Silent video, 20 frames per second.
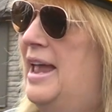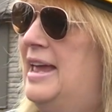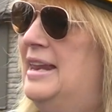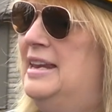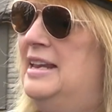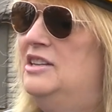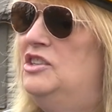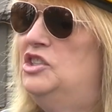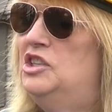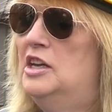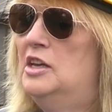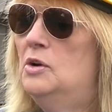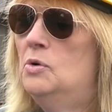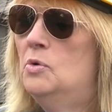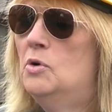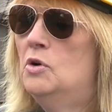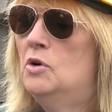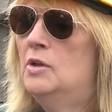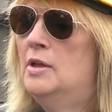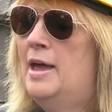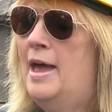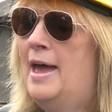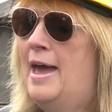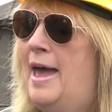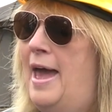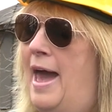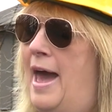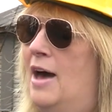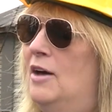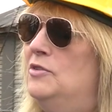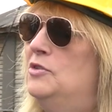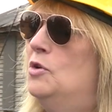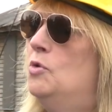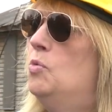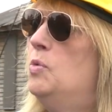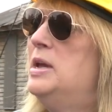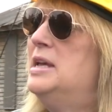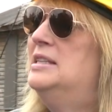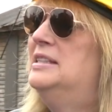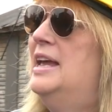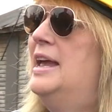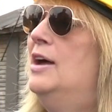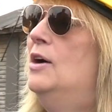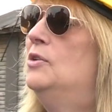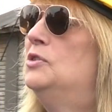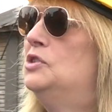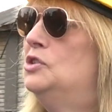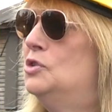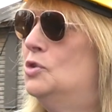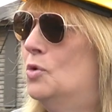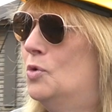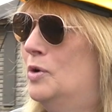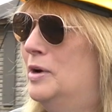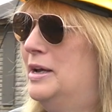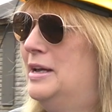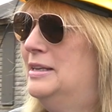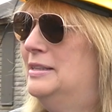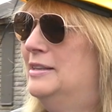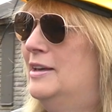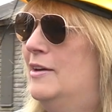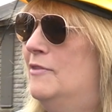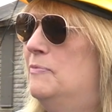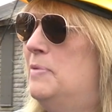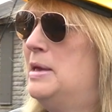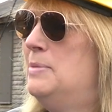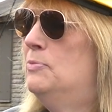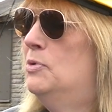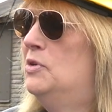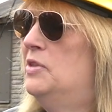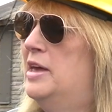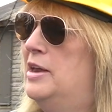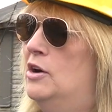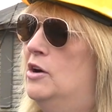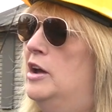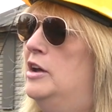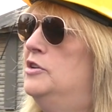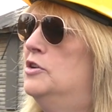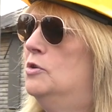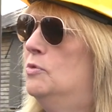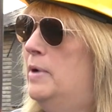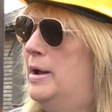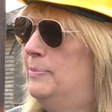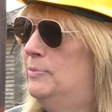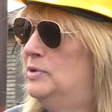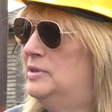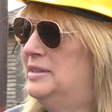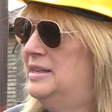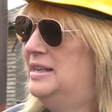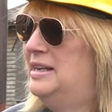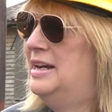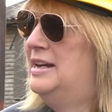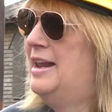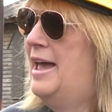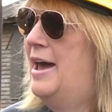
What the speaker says: And in general, how do we tell stories of people that are underrepresented?